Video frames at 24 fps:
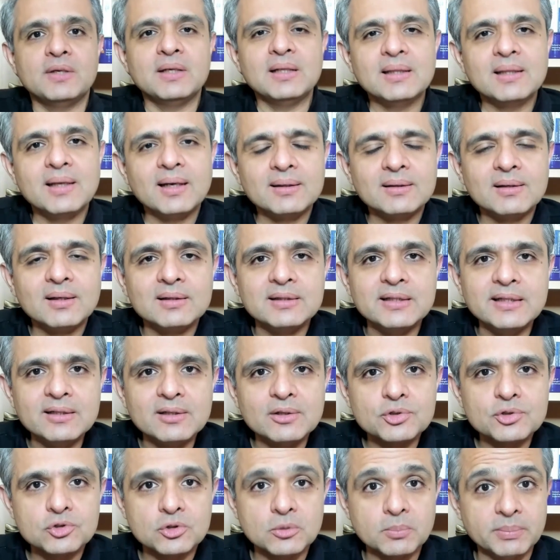that the leader
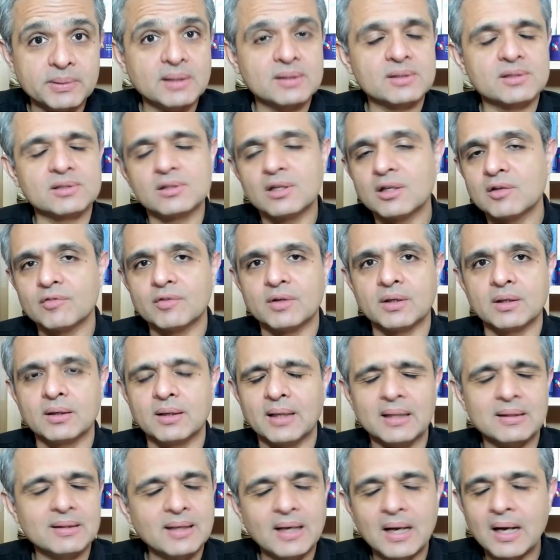should be a servant.
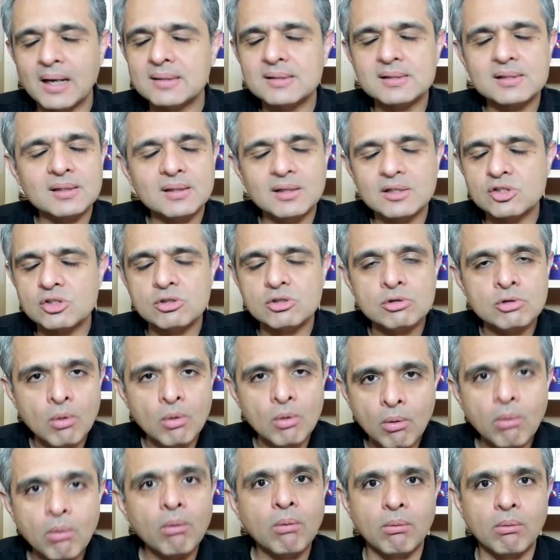And the answer is
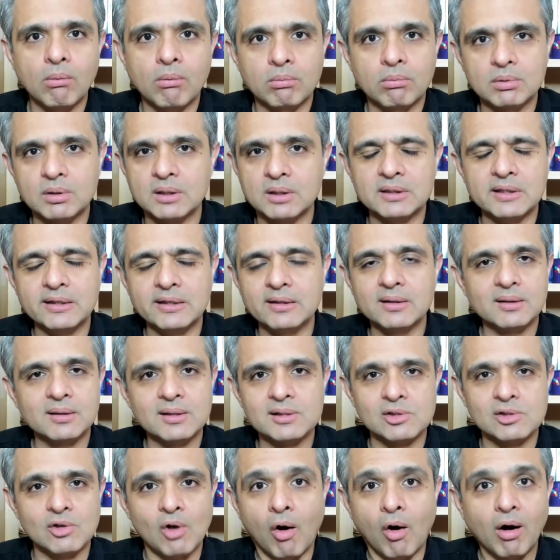no, the leader
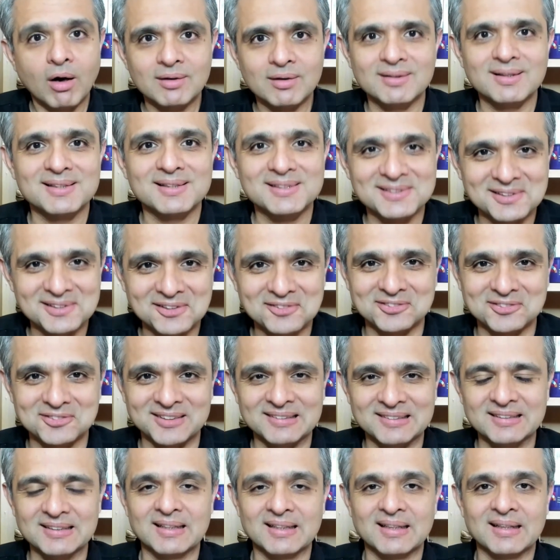is not the
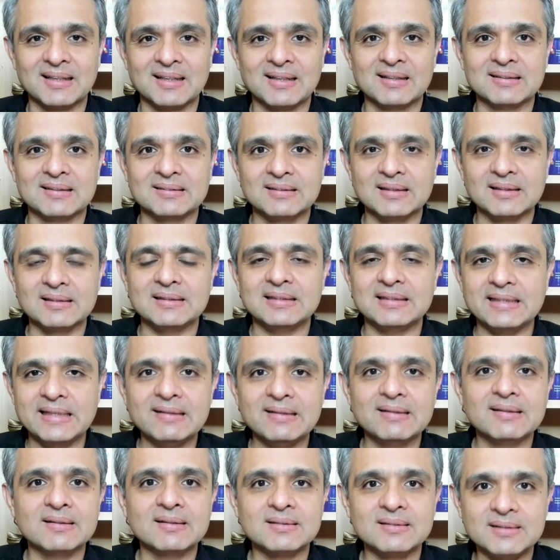servant. The
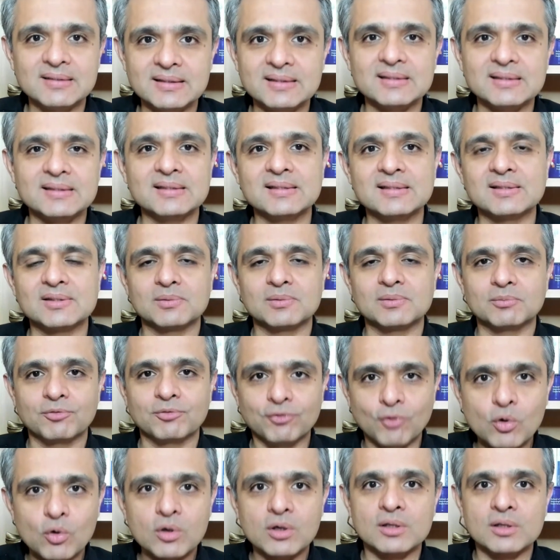leader is
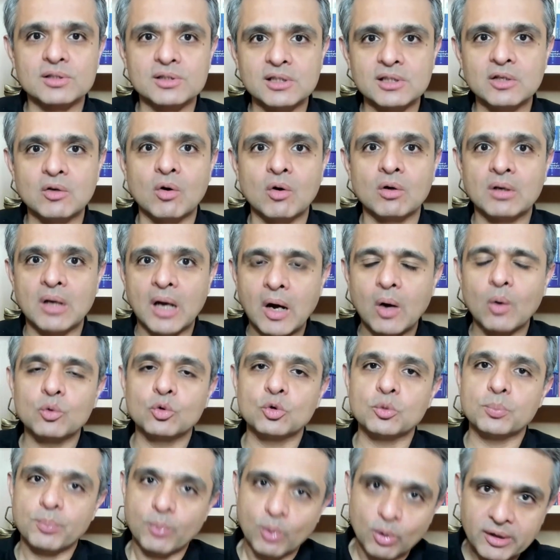focusing on how to
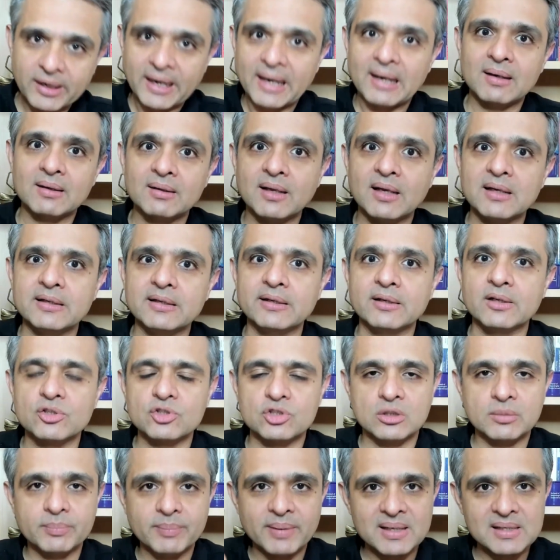protect their
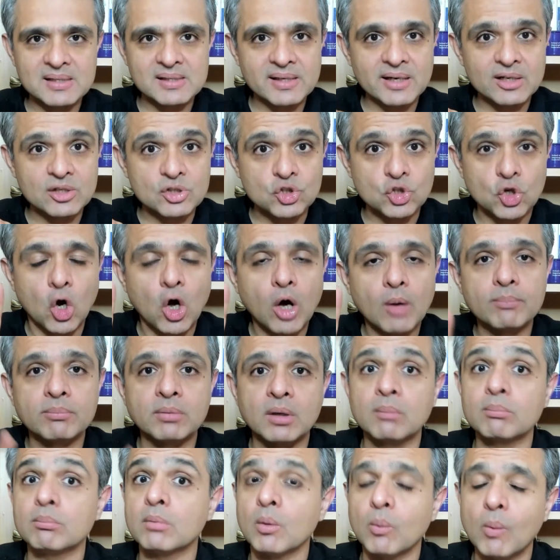leadership as their job
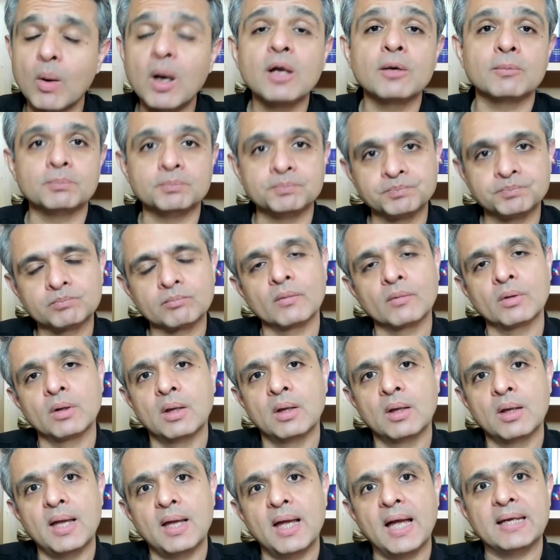number one. And